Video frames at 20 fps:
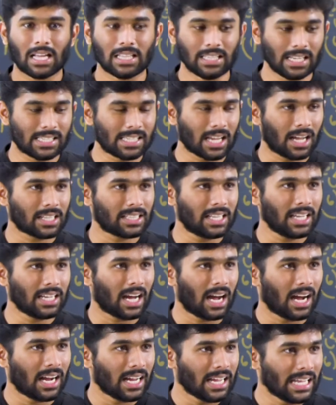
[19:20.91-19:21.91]
These are the
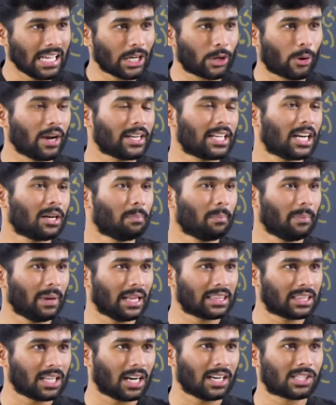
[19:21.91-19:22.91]
equated
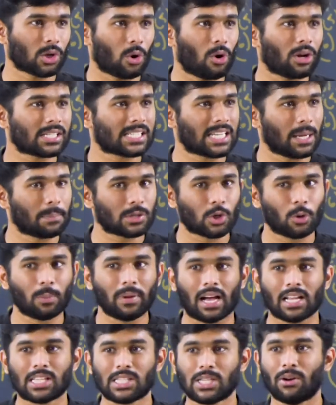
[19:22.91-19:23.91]
methods or steps to be
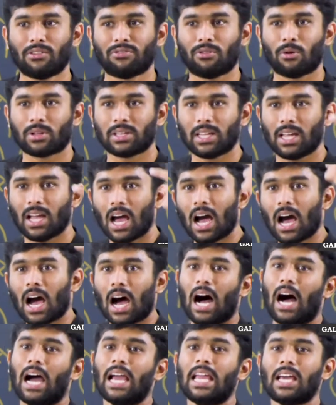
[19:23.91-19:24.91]
achieved for the
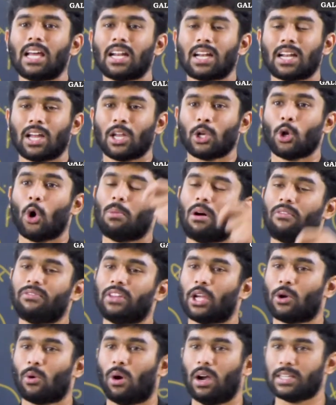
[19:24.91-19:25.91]
higher norm of the
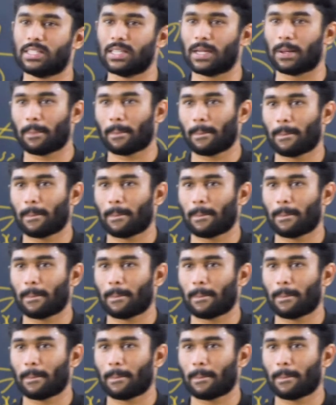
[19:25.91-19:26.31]
equality.